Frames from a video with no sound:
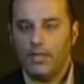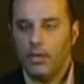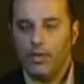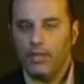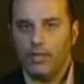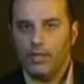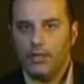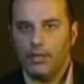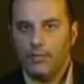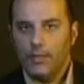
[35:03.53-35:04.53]
they know
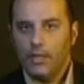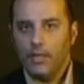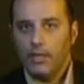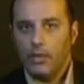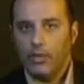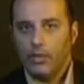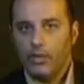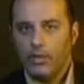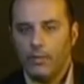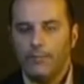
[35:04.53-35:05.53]
existed and they know
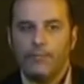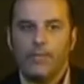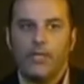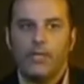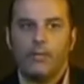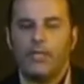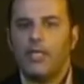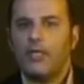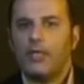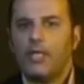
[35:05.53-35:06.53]
occurred, but
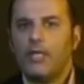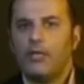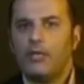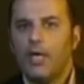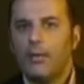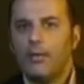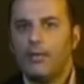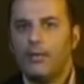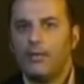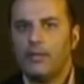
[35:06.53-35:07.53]
they're looking to
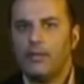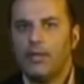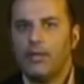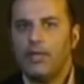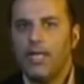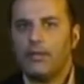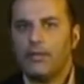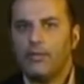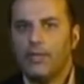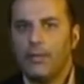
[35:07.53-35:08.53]
comets and to other
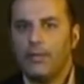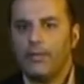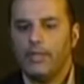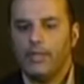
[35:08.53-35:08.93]
natural phenomena.